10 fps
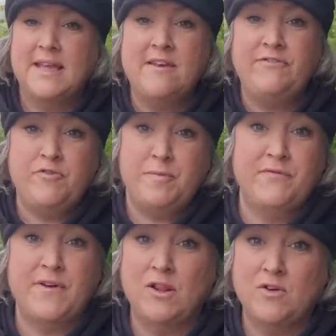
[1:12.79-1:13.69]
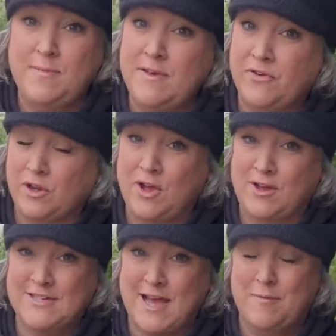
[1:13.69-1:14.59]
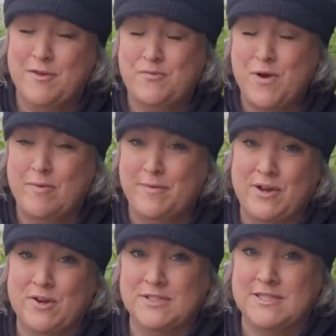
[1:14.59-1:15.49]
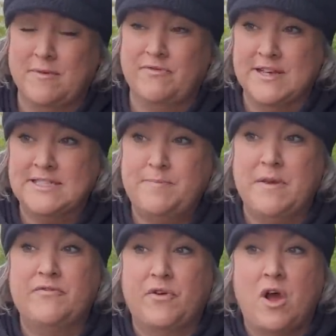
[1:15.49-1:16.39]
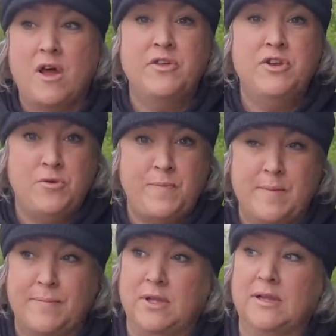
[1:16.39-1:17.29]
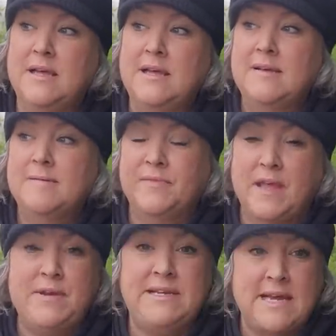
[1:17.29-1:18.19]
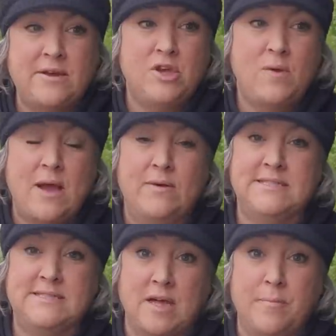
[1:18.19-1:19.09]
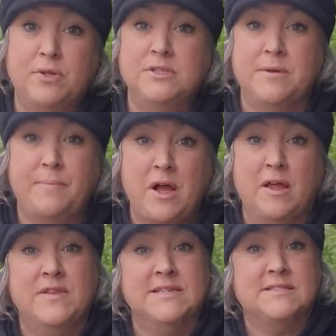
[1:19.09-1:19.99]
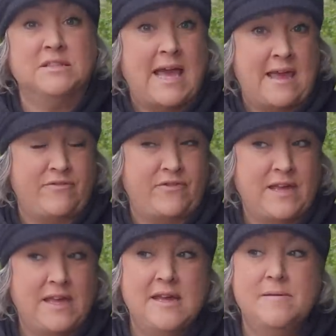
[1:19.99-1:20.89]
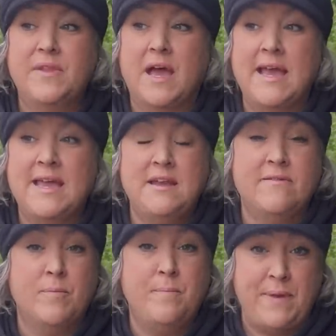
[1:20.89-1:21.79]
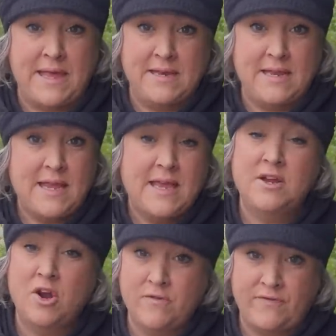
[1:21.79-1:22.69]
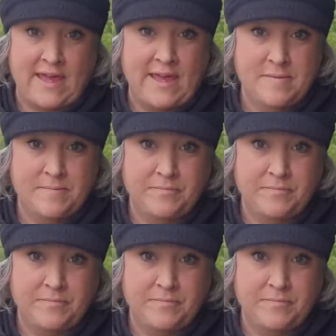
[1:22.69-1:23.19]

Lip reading: If you've been following me for a long time, you've probably heard some of this. But for all the new people, let me tell you how I stumbled upon this life. I had never been in an RV.